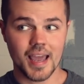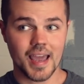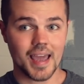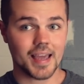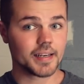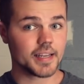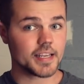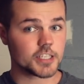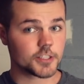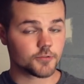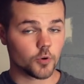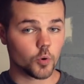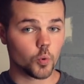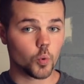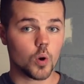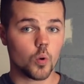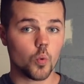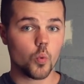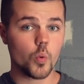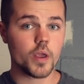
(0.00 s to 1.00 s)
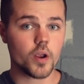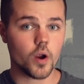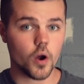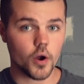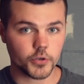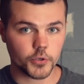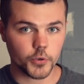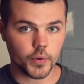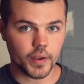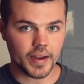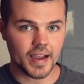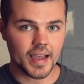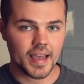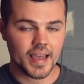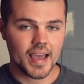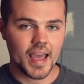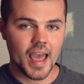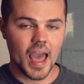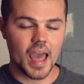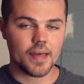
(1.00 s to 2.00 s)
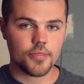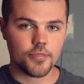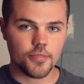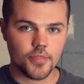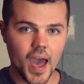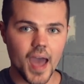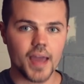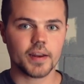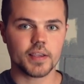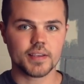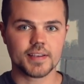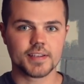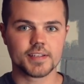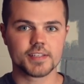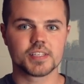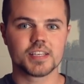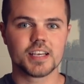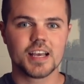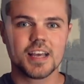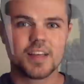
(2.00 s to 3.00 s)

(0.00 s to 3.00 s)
at least for what we are doing, and that is